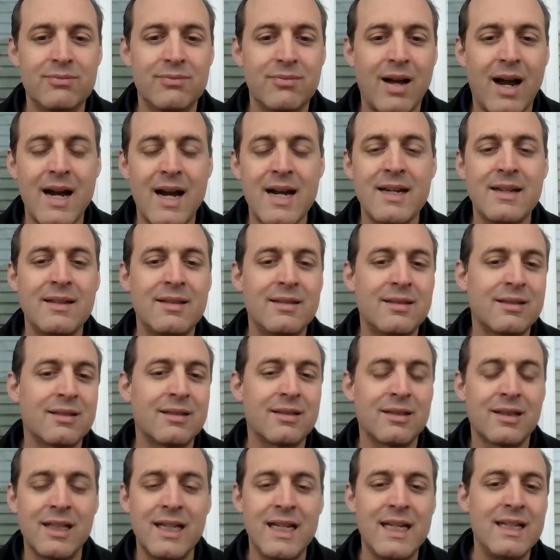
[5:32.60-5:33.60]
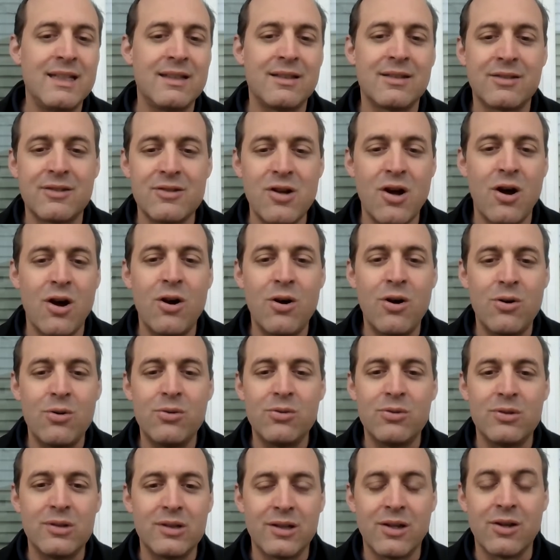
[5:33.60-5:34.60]
ice, sleet,
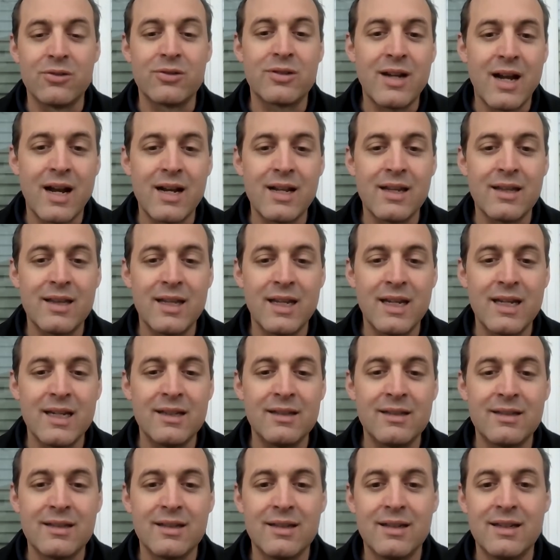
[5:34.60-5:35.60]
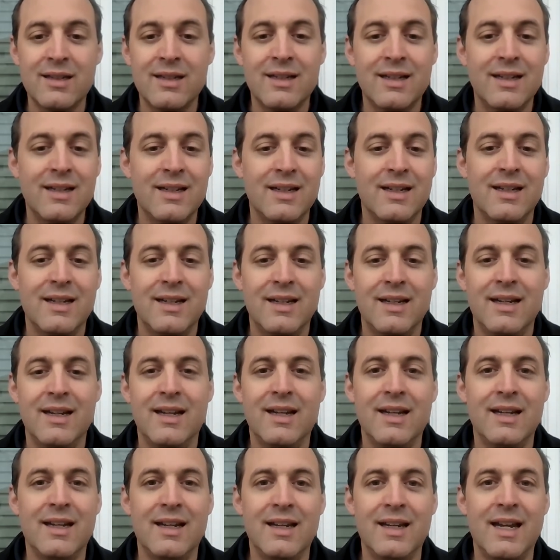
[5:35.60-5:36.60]
snow, those kind of things,
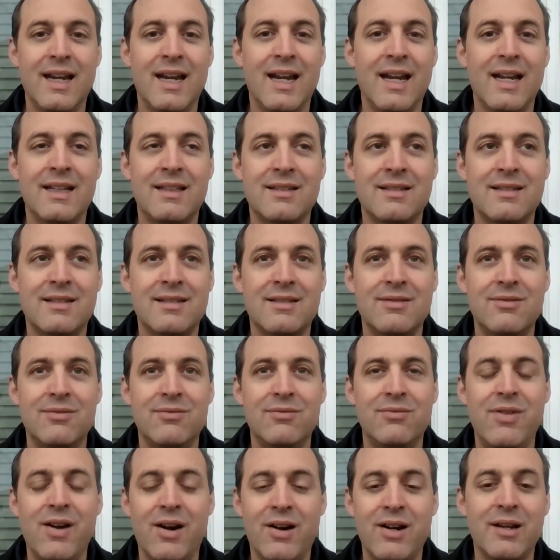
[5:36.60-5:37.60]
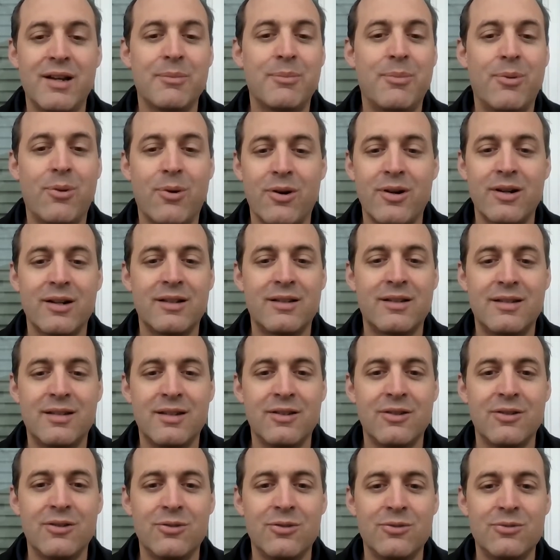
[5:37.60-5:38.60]
it's very important
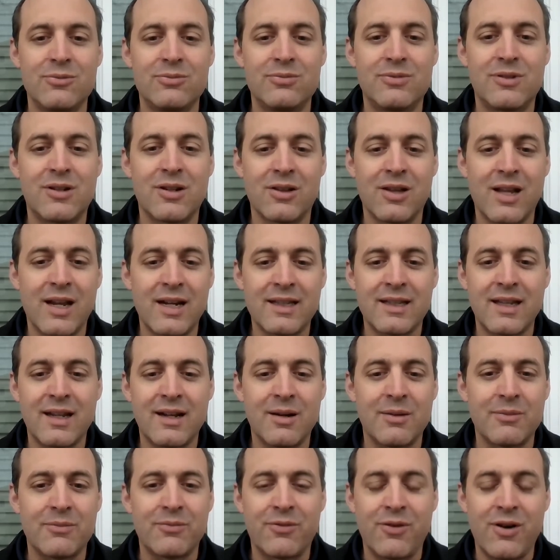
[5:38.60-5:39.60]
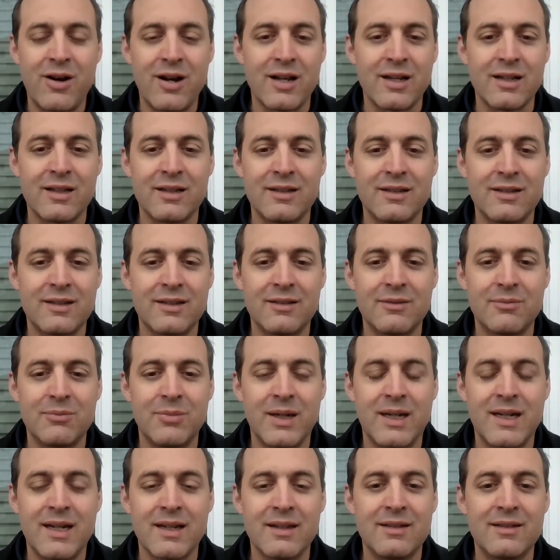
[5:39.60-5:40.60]
to collect it up front,
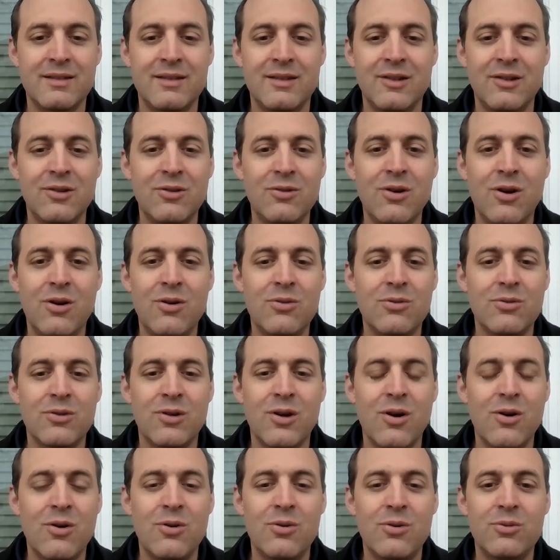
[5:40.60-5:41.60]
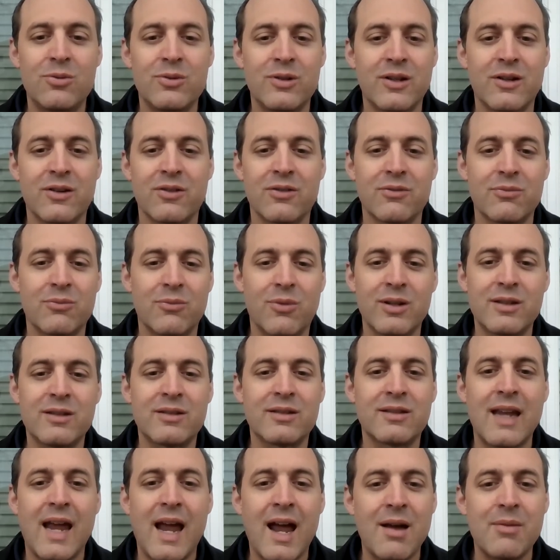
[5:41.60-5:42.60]
because you don't know
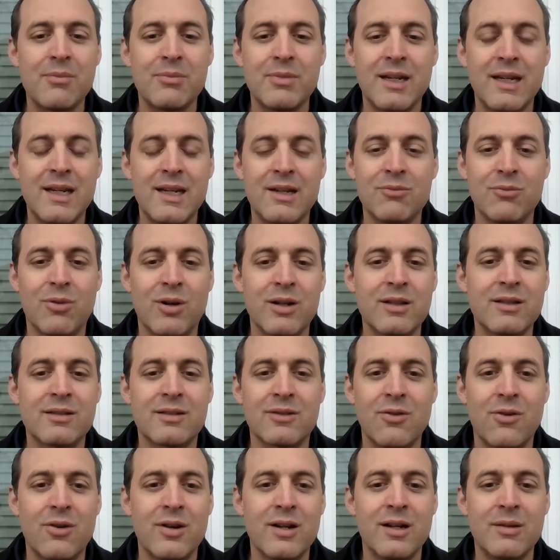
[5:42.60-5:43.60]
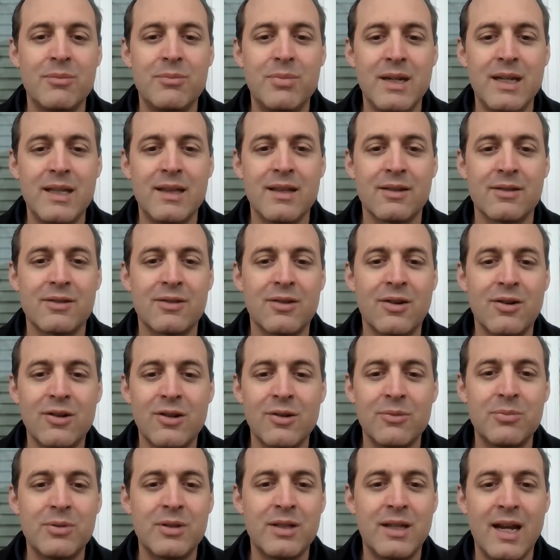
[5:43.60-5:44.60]
what's happening, what's going to be the
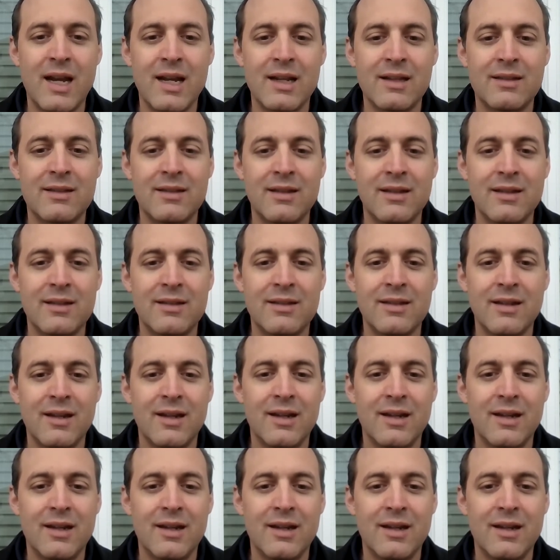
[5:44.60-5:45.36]
circumstances.